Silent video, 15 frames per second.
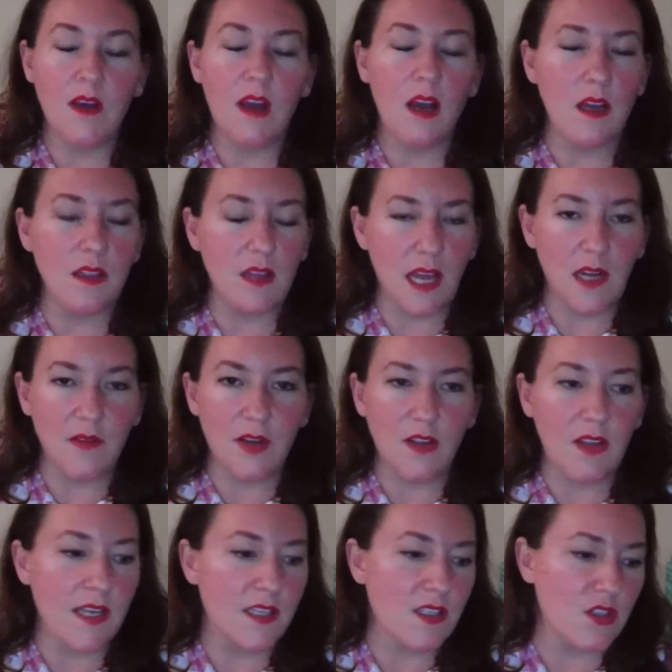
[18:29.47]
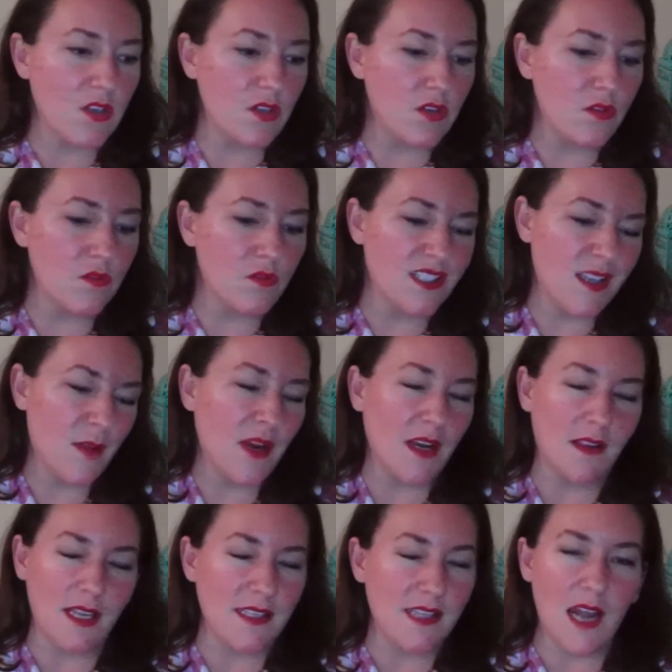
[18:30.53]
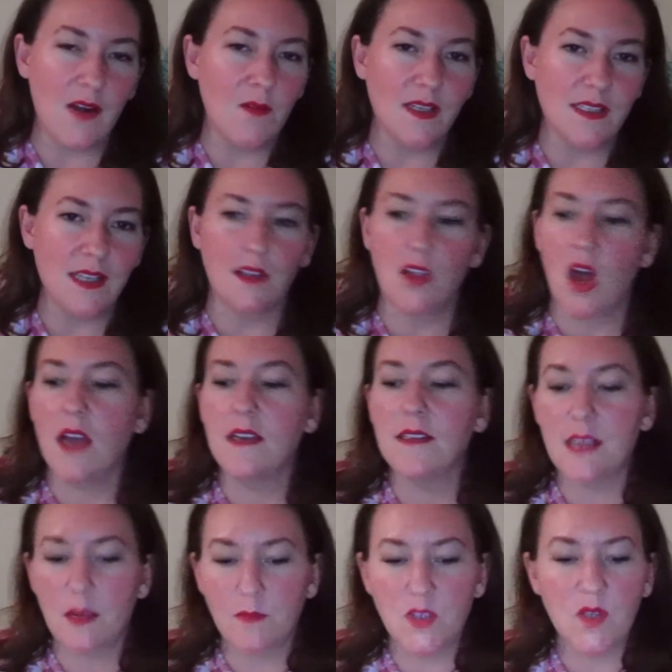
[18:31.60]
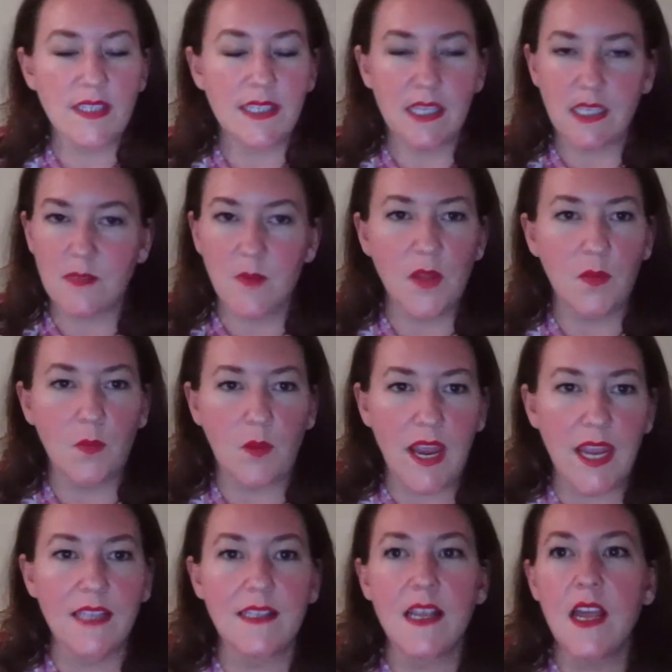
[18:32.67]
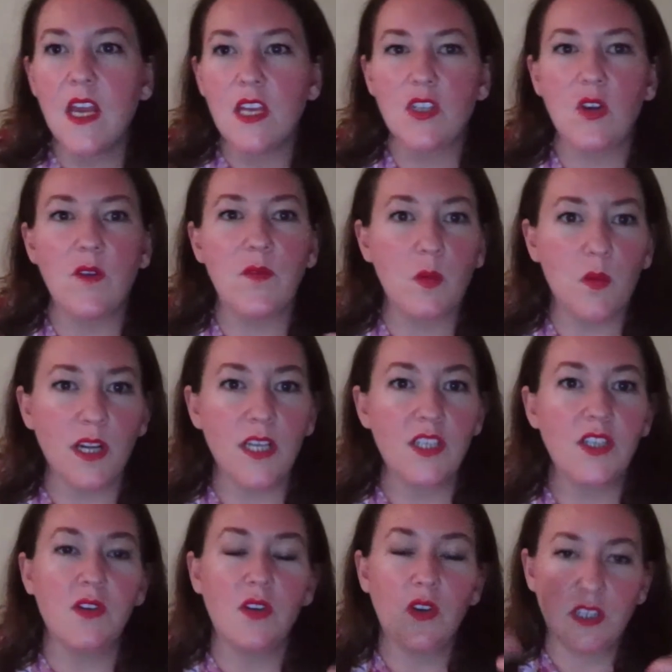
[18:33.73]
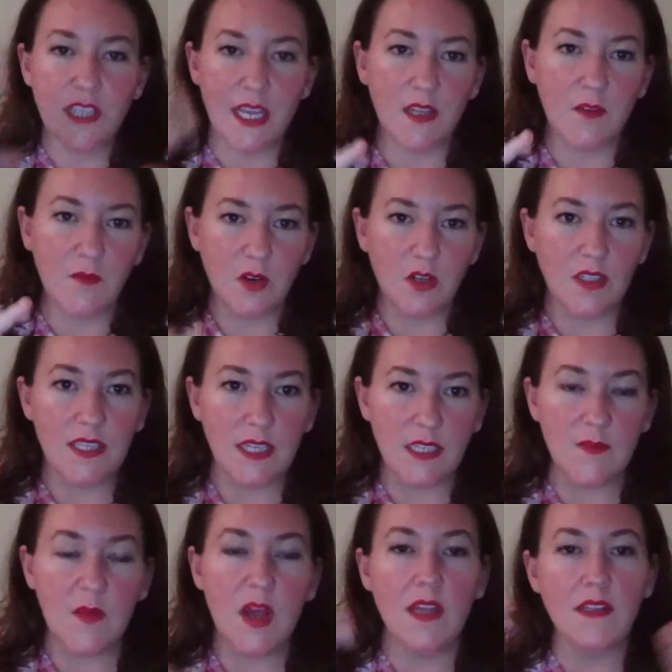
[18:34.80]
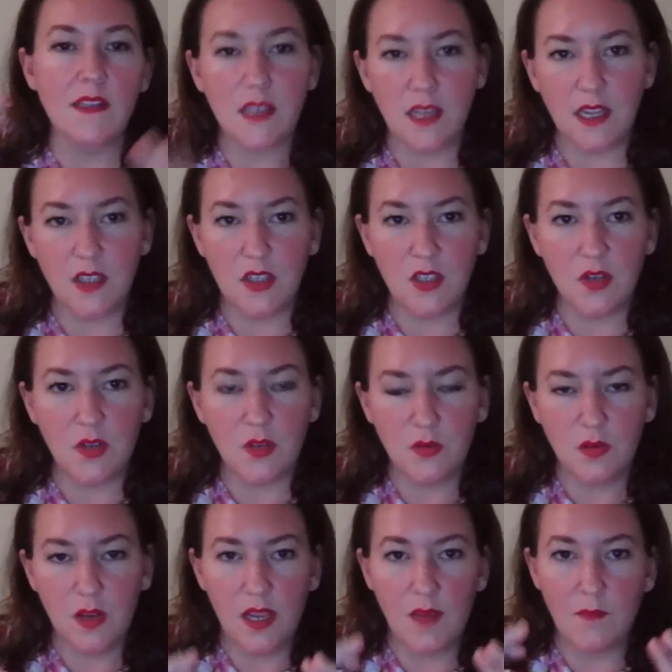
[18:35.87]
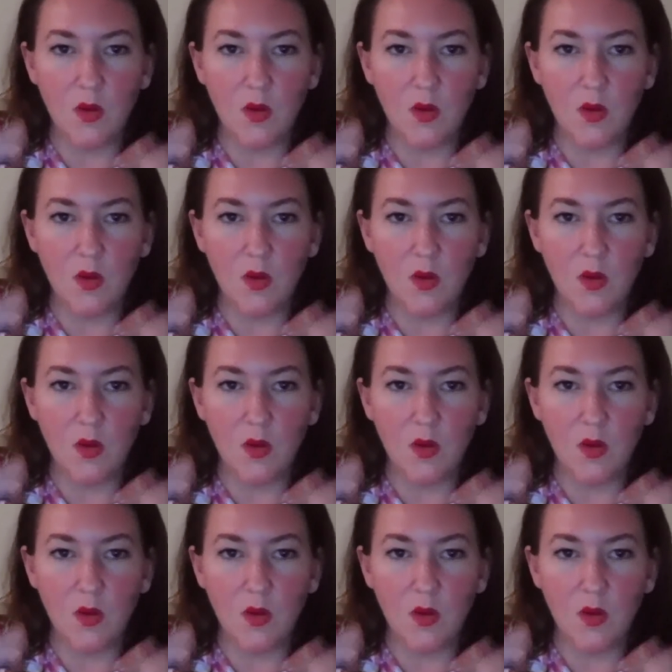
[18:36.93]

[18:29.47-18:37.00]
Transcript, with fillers: a lot of airlines do some airlines i don't want to say a lot some do a six month raise so if you wanted to you could take the first six months and do and uh,